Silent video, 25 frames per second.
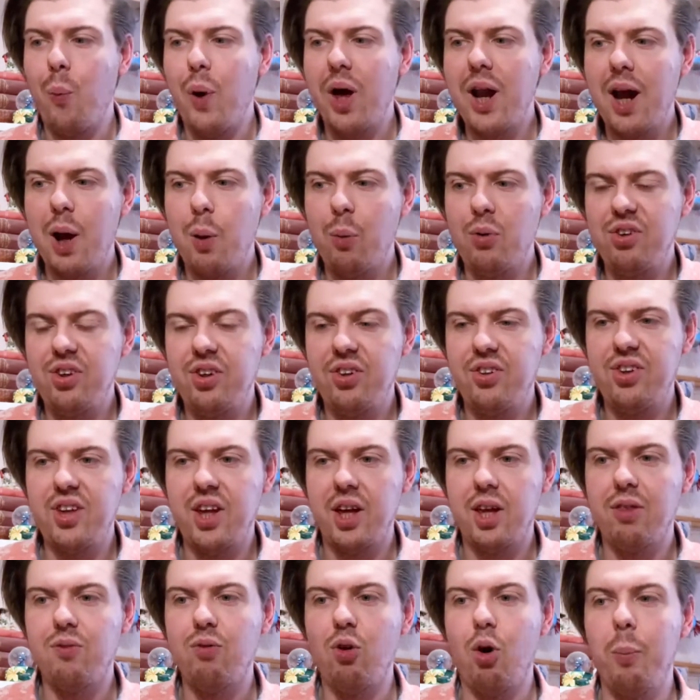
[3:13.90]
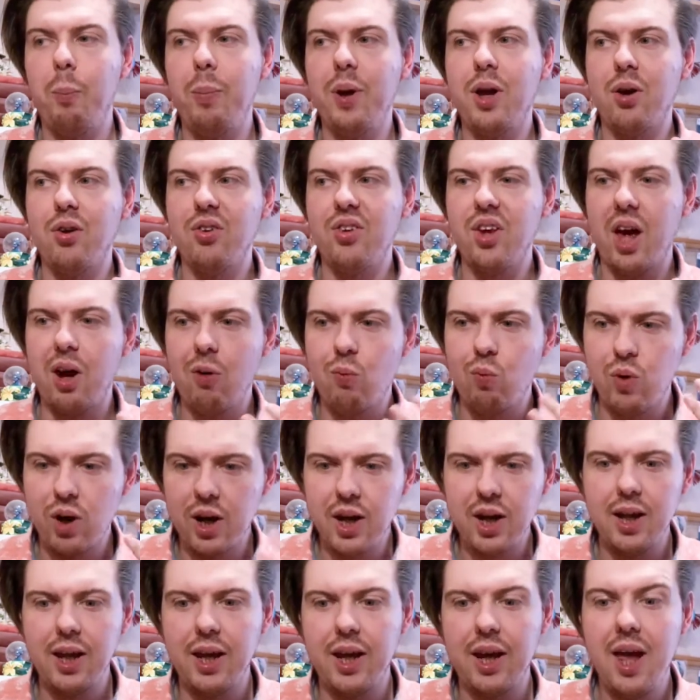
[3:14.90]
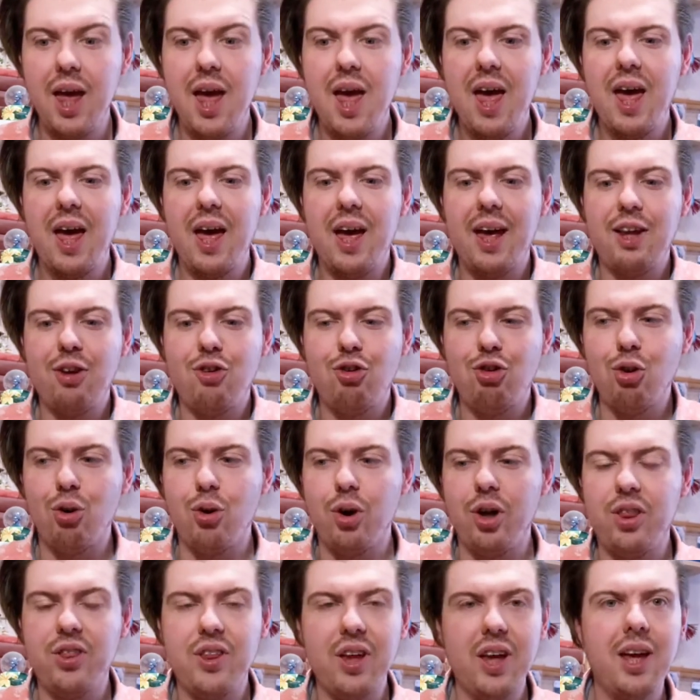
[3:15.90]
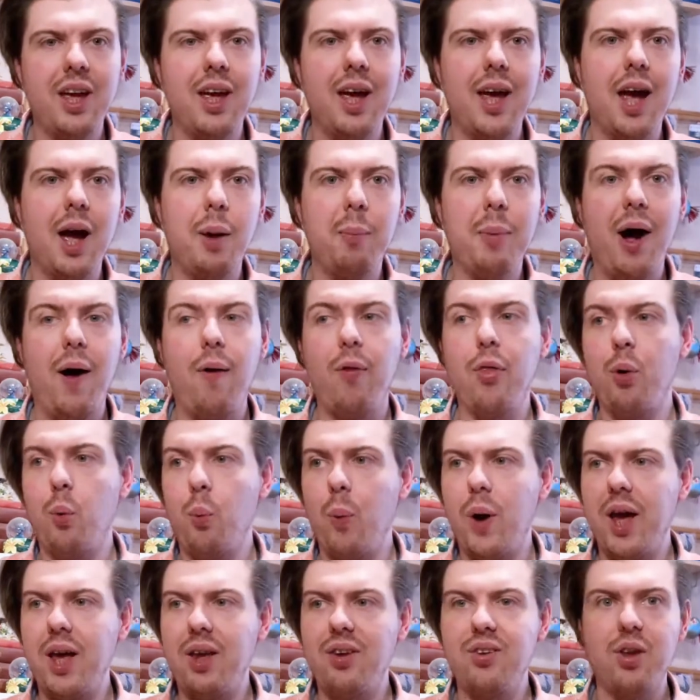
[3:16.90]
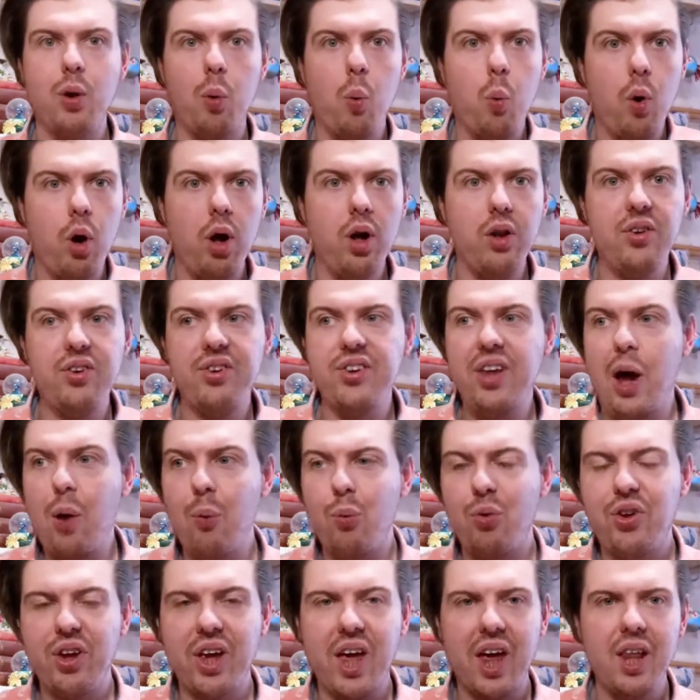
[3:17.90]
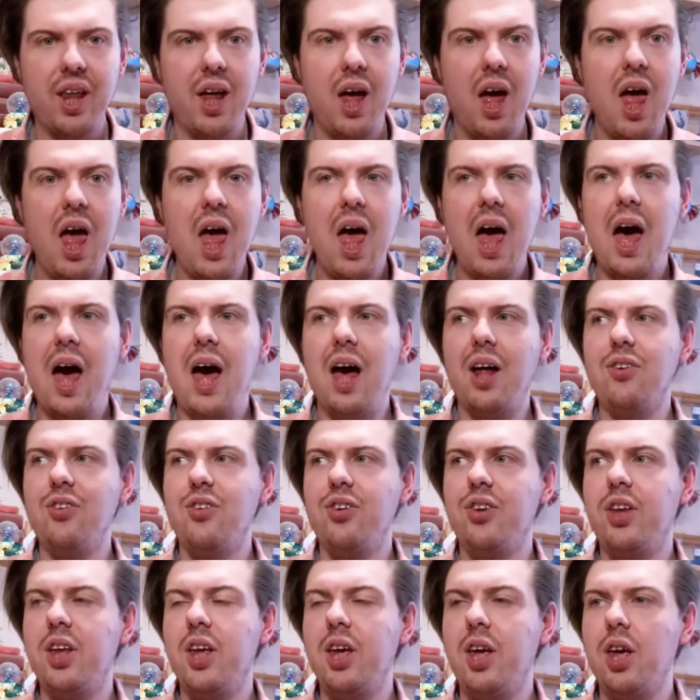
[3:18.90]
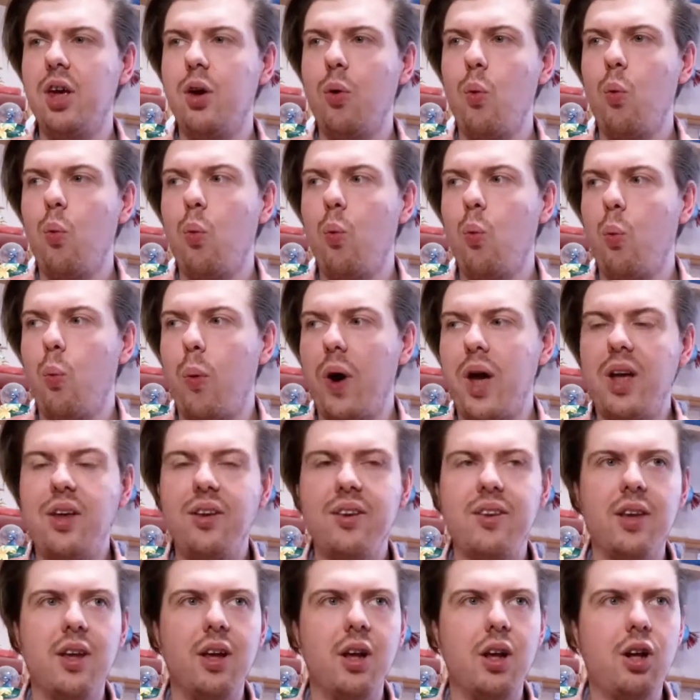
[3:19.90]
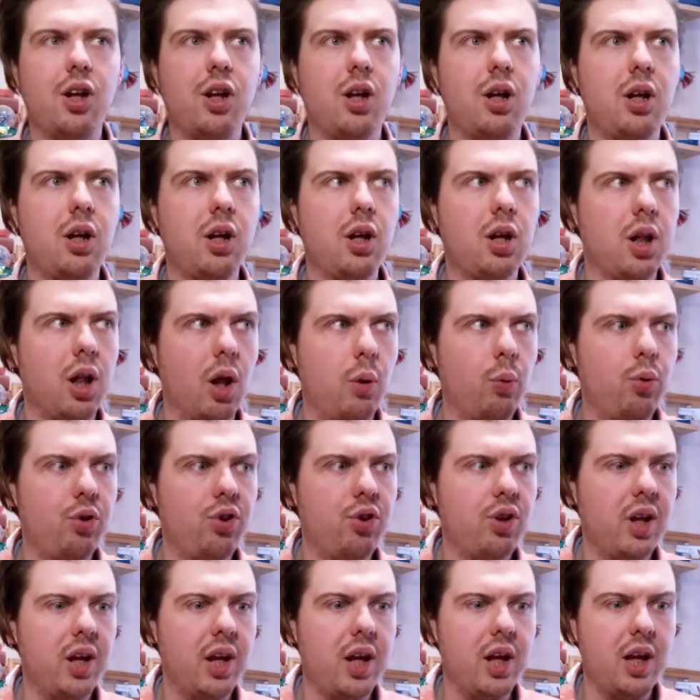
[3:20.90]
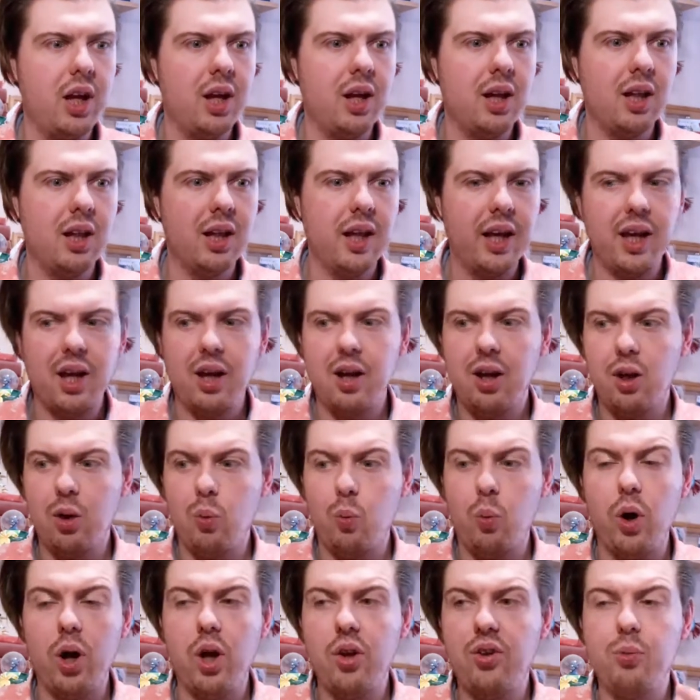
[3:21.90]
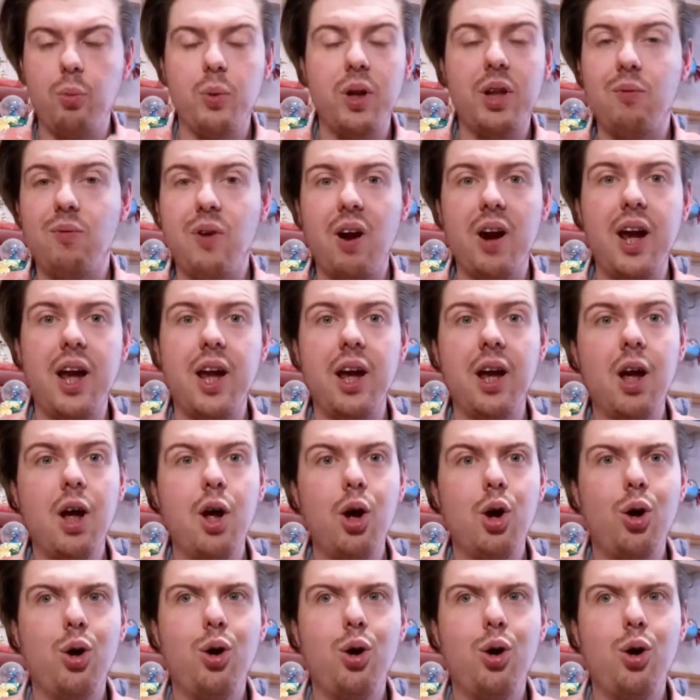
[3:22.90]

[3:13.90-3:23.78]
when I was in sixth form, because I really enjoy thinking about the ways that words sound together and the ways that closely link words with very